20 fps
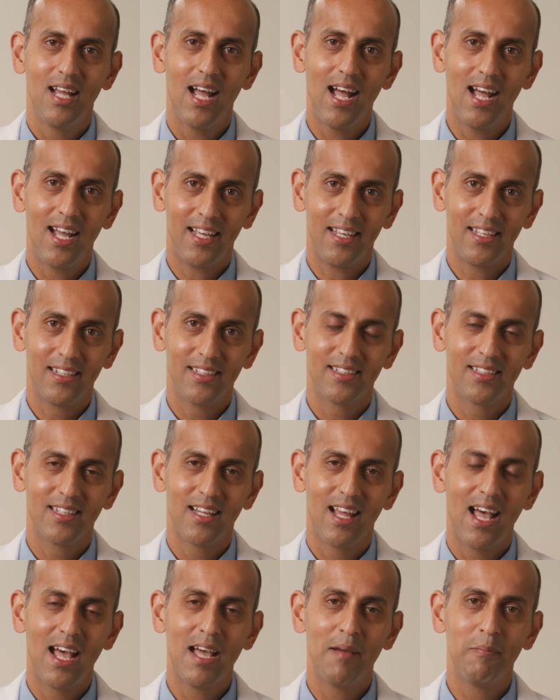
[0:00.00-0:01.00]
Hi,
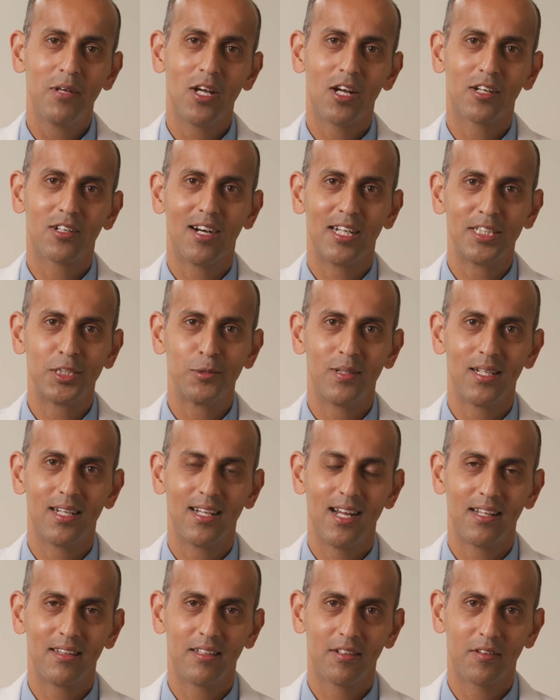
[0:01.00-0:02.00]
I'm Dr. Ashwin
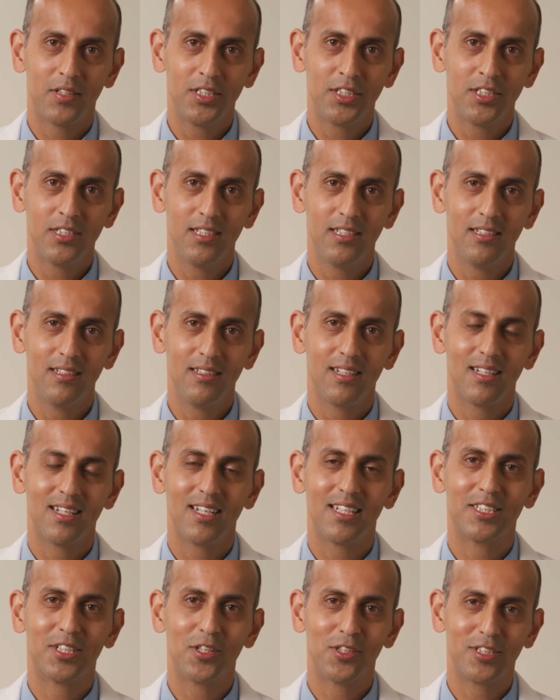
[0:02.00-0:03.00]
Ananthakrishnan,
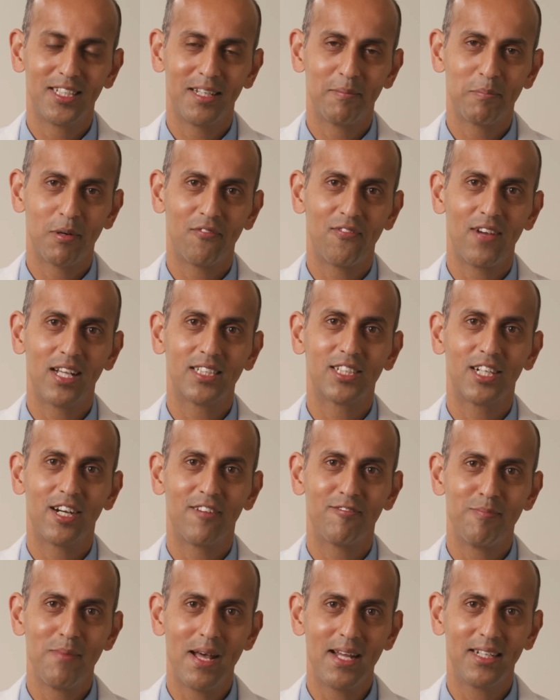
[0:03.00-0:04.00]
Associate Professor
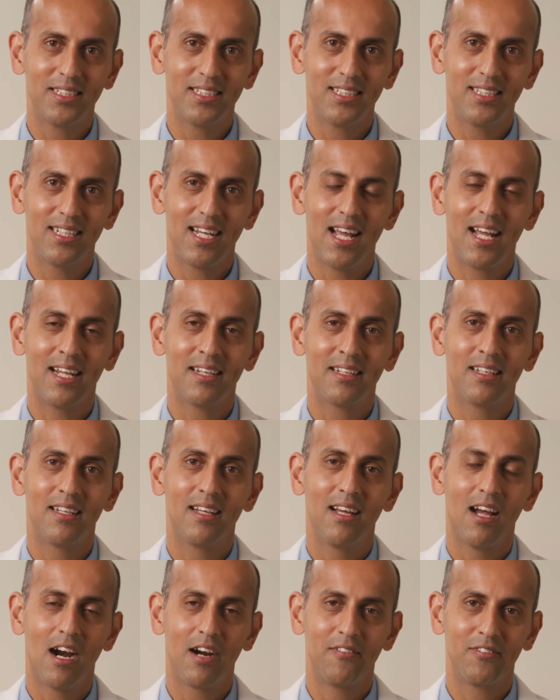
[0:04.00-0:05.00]
of Medicine at
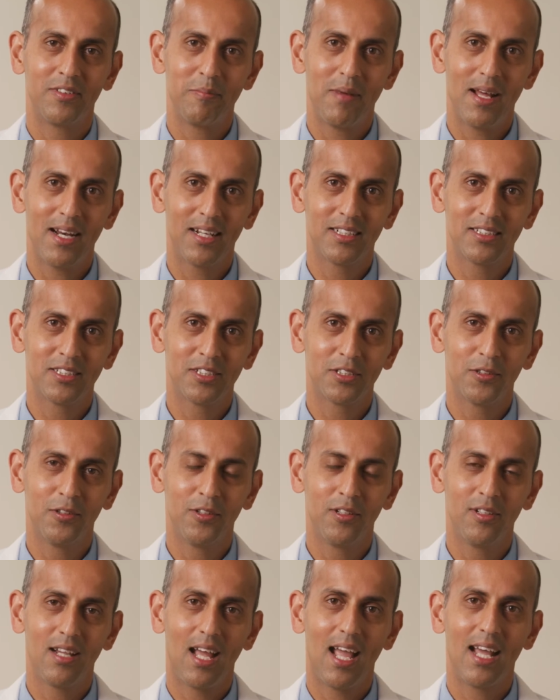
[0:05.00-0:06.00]
Harvard Medical
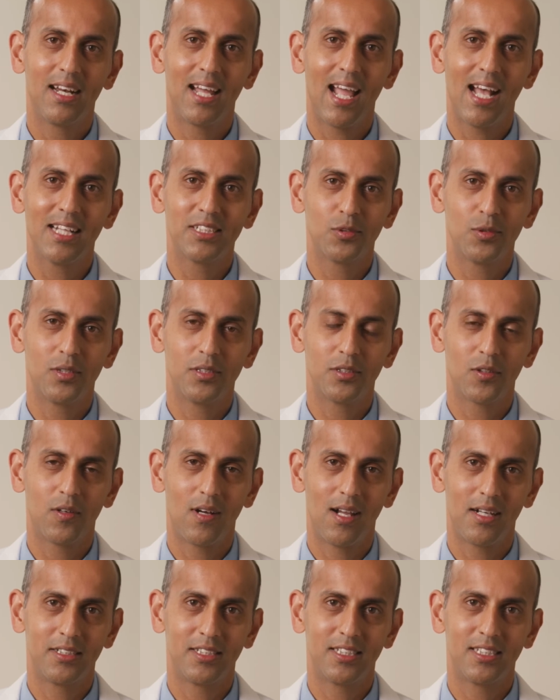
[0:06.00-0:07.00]
School and
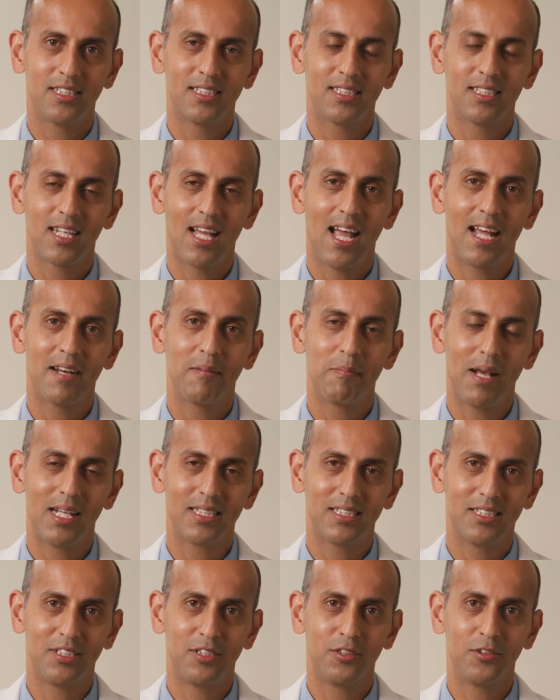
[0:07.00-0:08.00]
gastroenterologist at
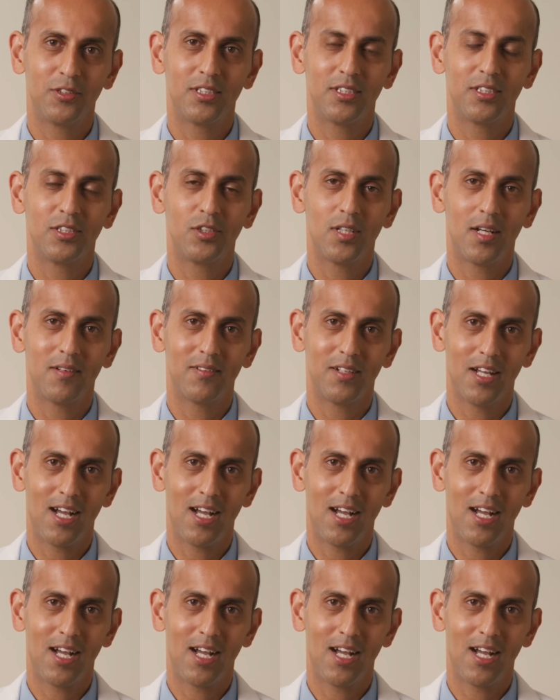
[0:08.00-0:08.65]
Massachusetts General